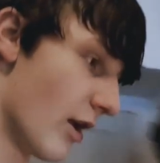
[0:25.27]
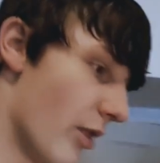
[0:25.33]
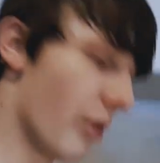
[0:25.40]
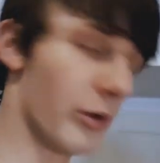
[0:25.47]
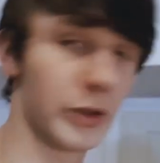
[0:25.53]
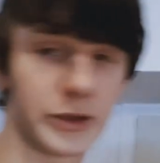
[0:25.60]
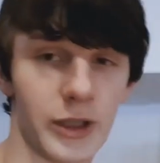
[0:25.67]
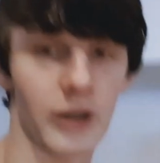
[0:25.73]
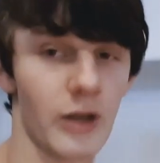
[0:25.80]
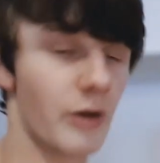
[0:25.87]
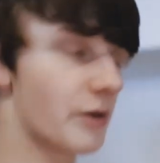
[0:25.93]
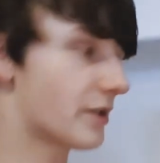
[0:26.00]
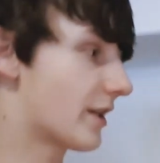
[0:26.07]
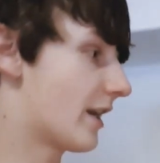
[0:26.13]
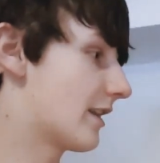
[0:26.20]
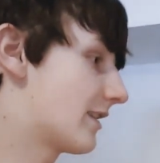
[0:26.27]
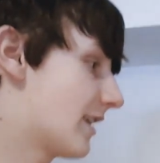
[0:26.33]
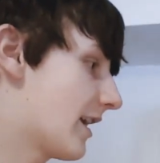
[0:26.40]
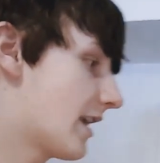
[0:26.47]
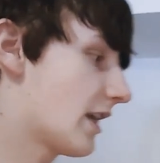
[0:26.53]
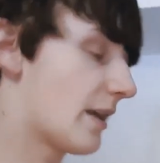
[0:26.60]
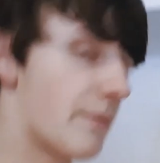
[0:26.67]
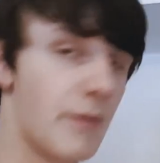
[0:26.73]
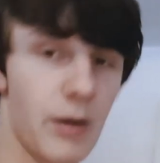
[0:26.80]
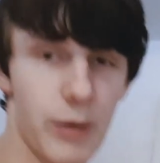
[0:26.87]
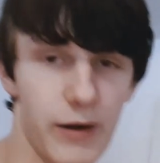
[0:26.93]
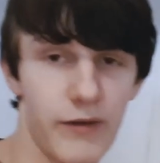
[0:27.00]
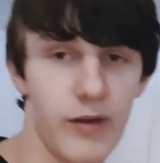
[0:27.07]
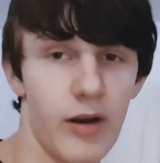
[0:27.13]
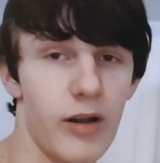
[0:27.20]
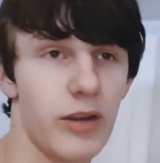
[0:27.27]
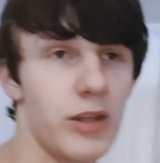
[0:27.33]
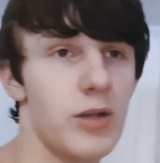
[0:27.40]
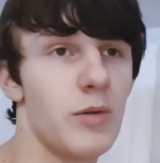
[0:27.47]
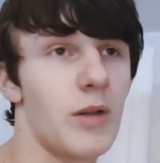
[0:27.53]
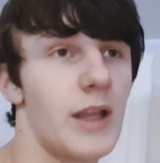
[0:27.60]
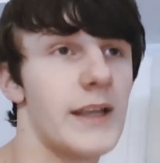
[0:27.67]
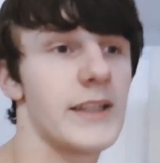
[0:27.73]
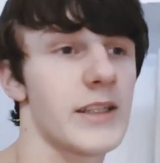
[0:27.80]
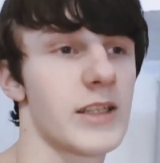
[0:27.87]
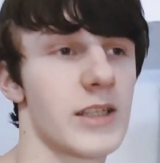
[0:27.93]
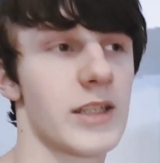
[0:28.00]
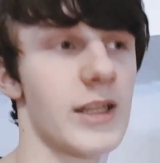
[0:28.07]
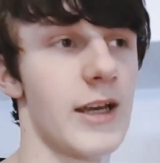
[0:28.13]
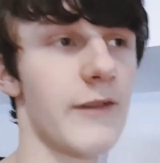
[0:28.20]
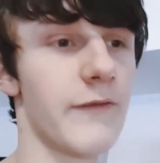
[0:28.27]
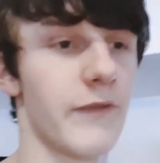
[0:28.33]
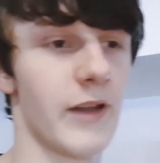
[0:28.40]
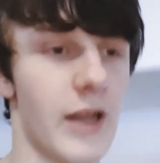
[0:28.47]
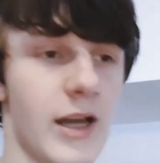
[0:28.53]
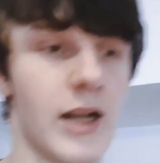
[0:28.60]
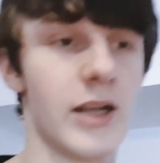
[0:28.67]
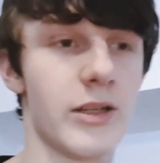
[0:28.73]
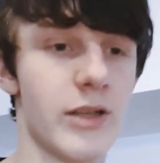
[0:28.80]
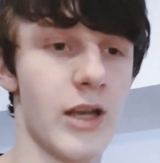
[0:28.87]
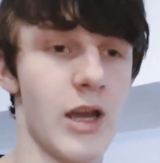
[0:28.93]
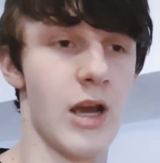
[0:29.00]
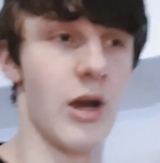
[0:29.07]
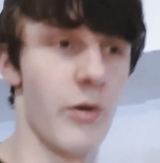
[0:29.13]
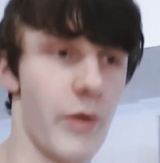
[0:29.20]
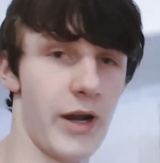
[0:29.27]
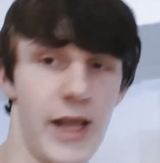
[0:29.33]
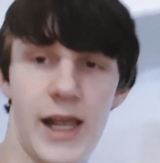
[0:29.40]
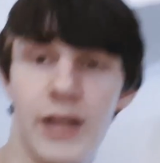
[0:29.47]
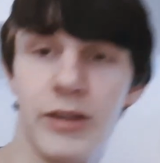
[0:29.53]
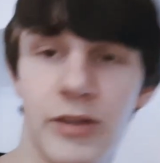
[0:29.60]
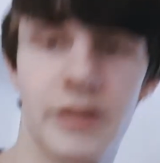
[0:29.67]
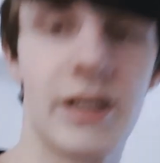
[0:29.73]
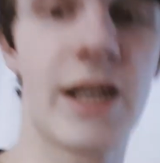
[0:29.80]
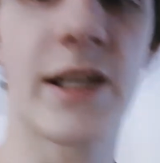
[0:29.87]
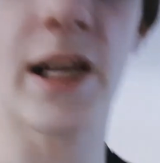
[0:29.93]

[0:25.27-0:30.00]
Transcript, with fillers: not sure how long it's going to take, but we've got new lights and stuff, and we're going to head downstairs,